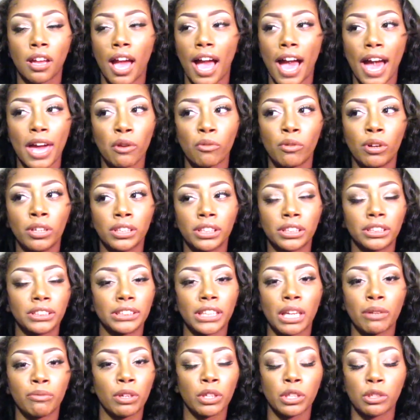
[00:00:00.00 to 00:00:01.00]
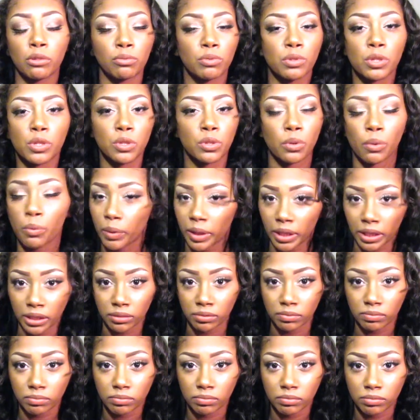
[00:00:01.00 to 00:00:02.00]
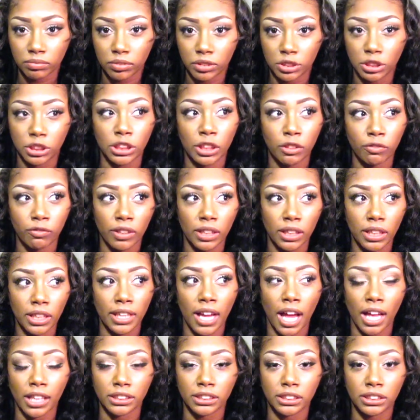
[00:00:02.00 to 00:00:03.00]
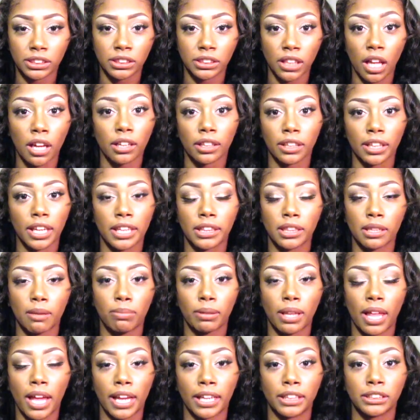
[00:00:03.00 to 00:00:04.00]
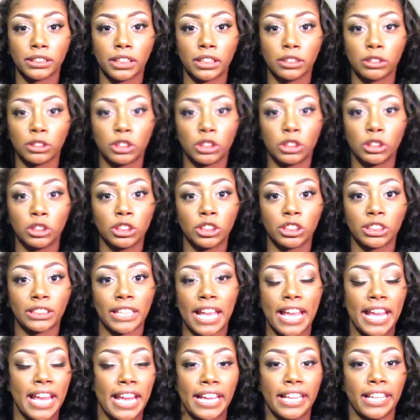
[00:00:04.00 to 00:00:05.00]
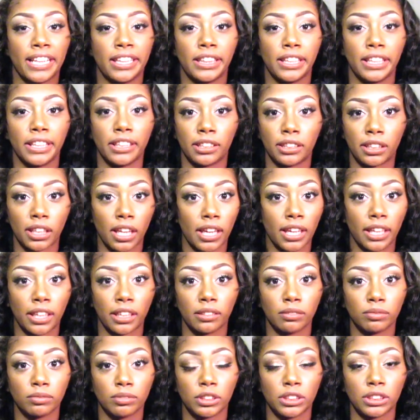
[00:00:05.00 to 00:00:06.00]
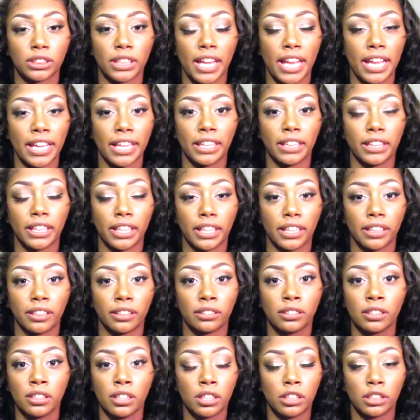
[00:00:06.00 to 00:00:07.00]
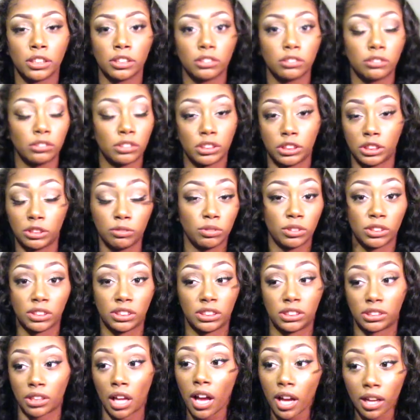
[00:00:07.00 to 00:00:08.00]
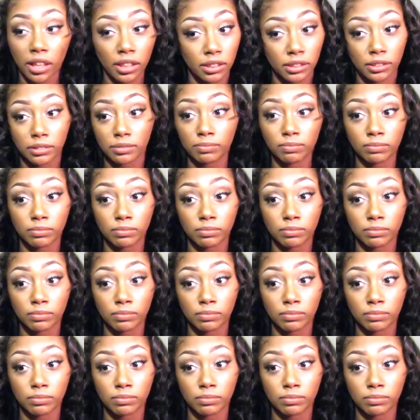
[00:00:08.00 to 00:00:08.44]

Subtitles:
I don't understand what you was doing. She really got stuck in the blinds and she was just hanging there, like, just hanging there. She was just stuck.